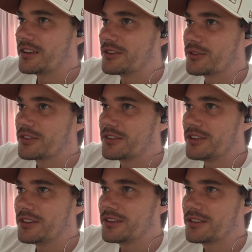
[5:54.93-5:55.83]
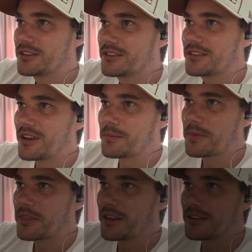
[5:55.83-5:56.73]
don't see
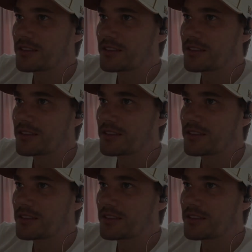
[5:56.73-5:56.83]
something